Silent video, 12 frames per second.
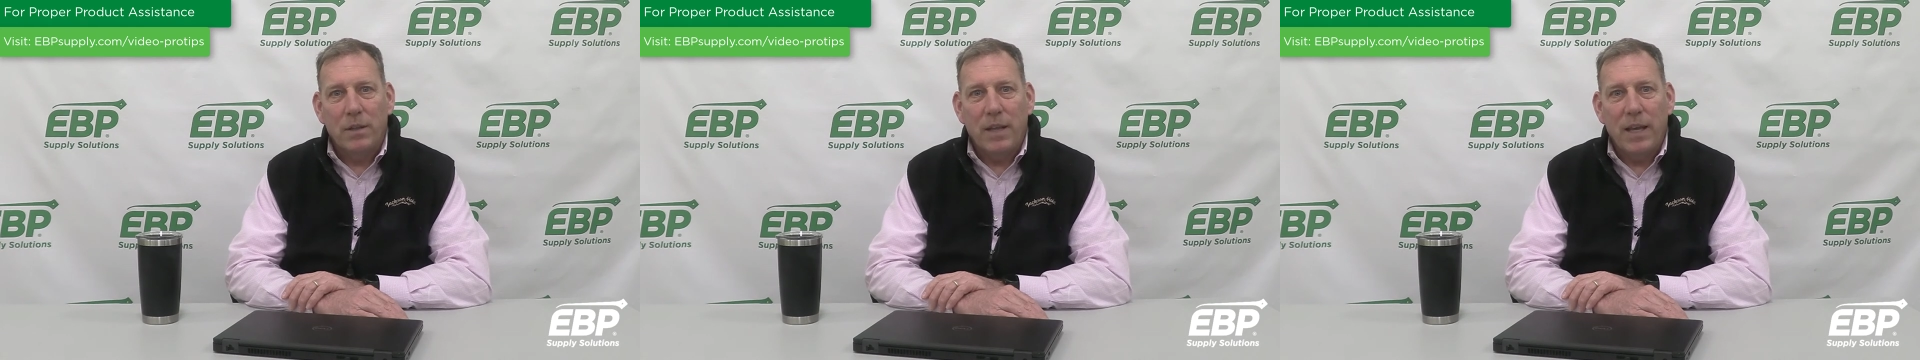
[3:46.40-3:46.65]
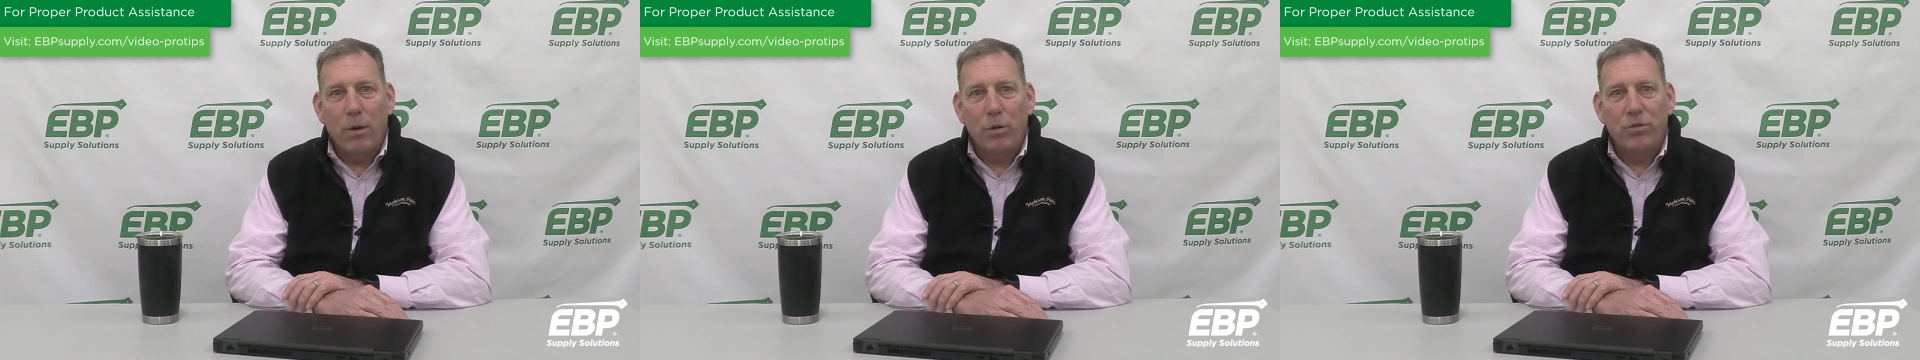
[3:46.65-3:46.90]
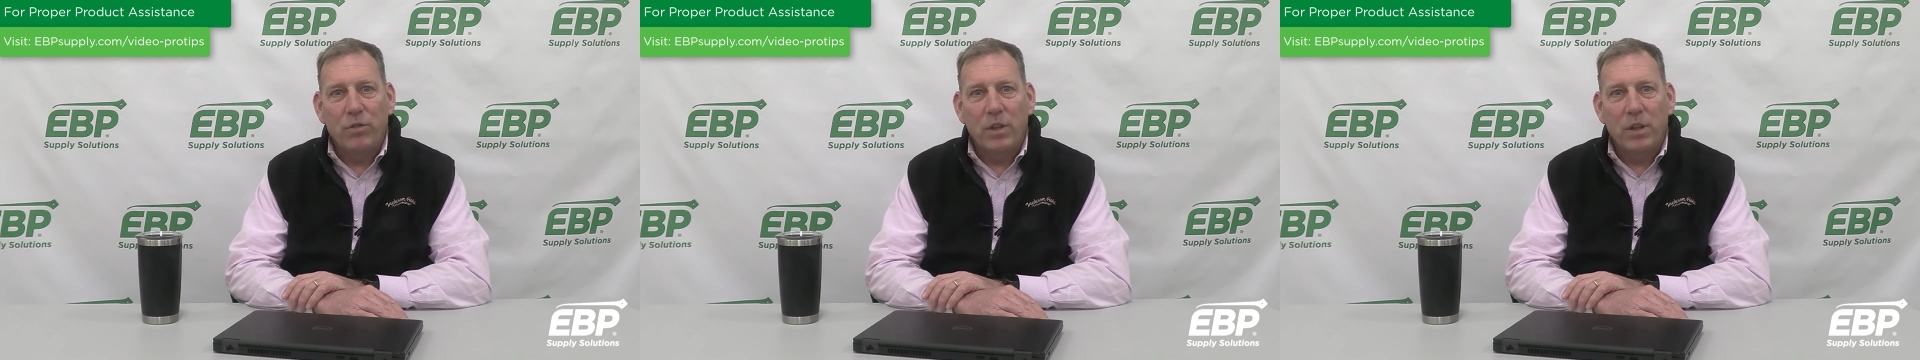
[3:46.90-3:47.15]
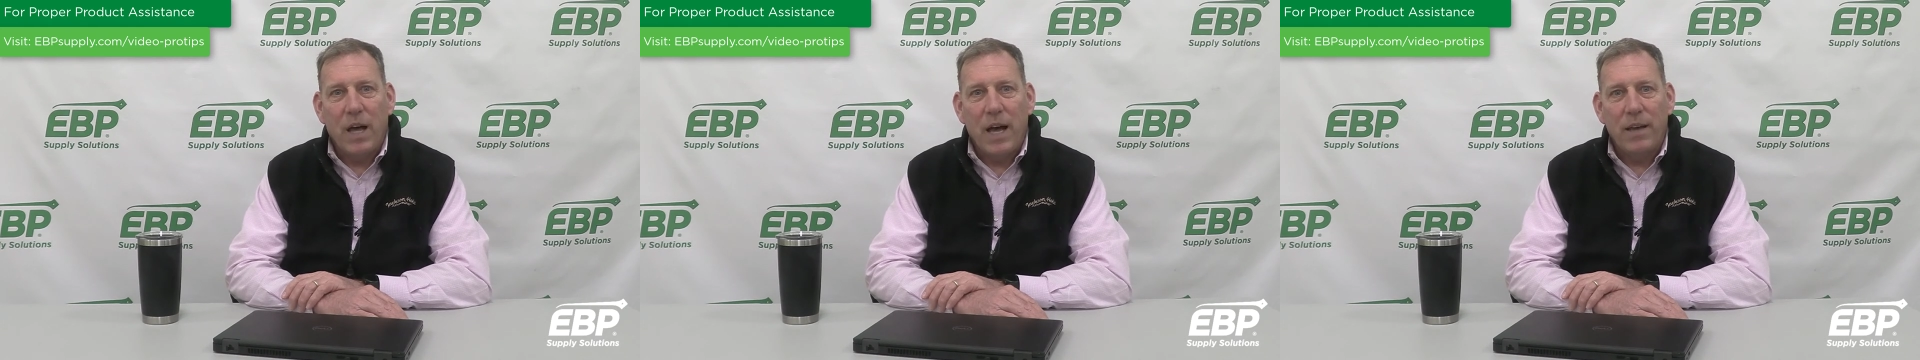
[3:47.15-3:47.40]
They
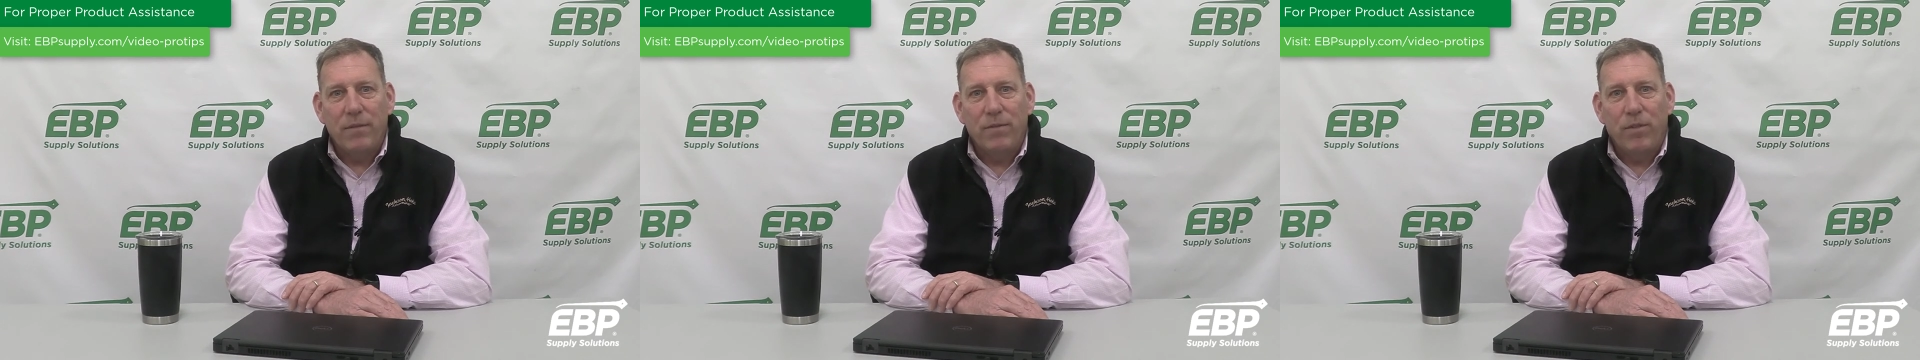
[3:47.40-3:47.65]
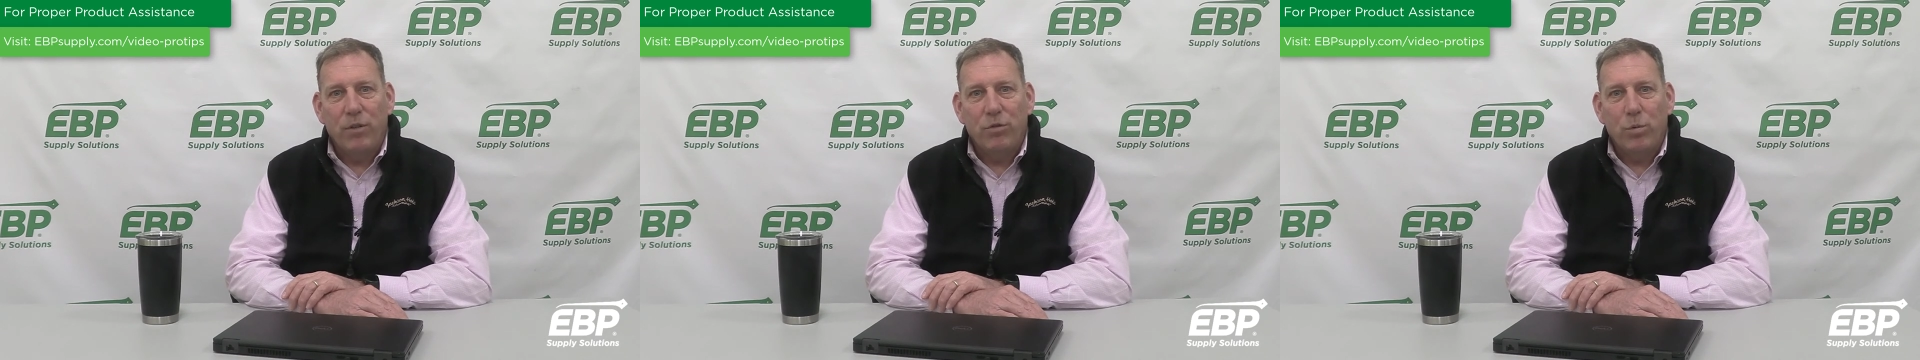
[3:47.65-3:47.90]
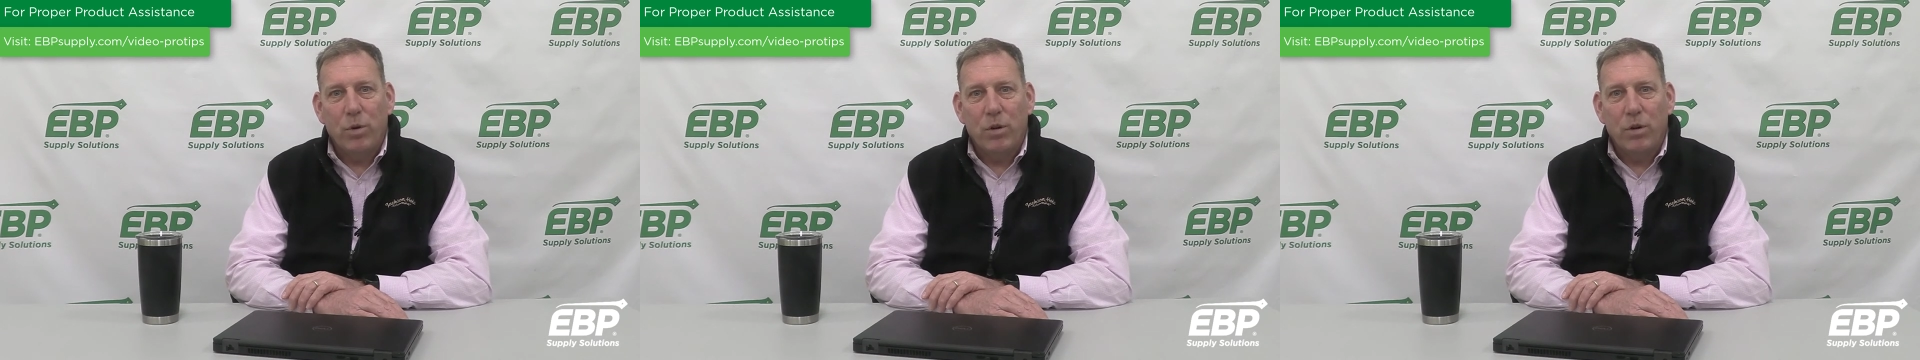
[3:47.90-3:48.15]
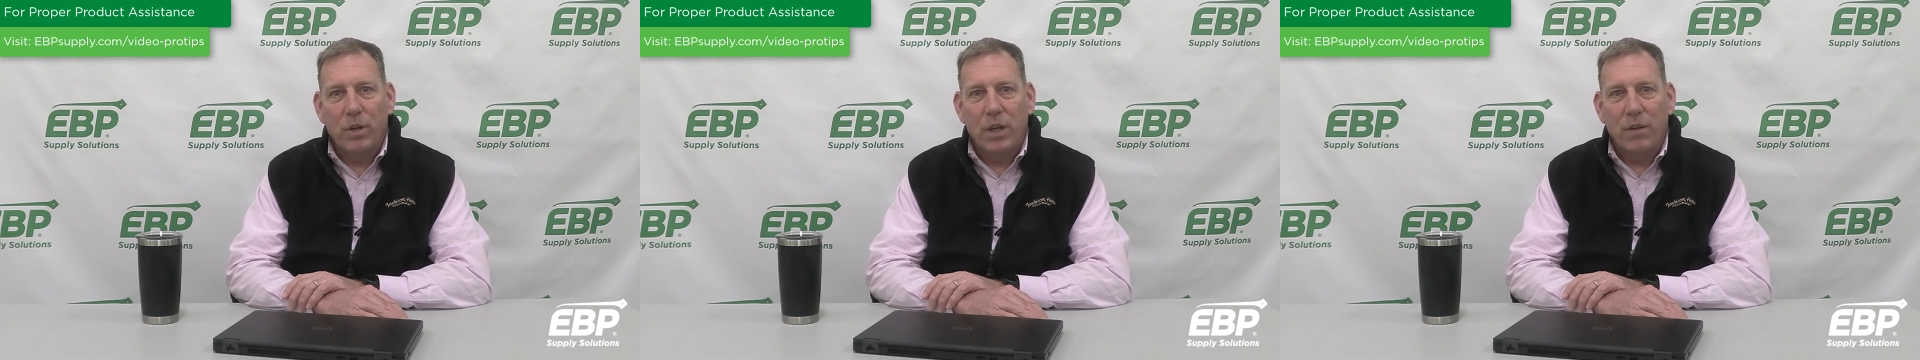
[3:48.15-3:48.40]
hosted live virtual
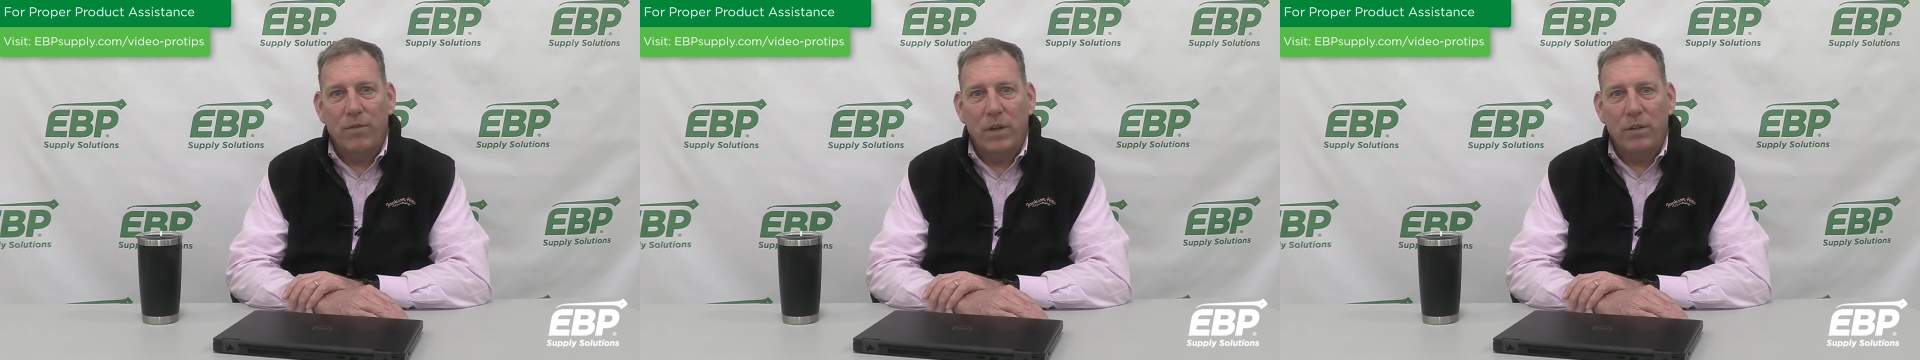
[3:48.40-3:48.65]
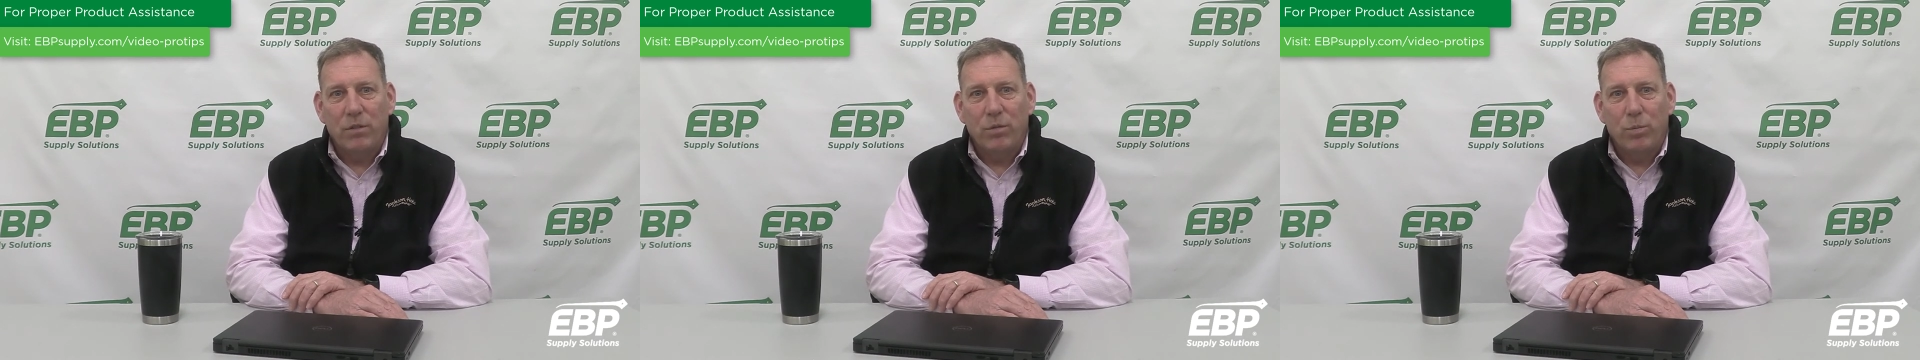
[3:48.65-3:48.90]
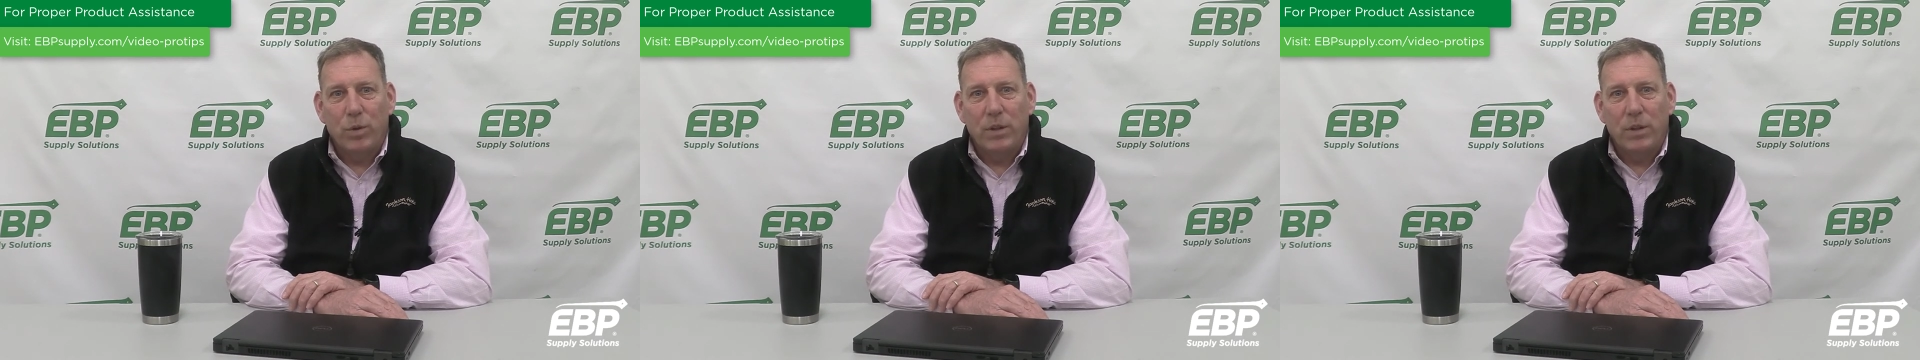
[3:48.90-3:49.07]
cooking events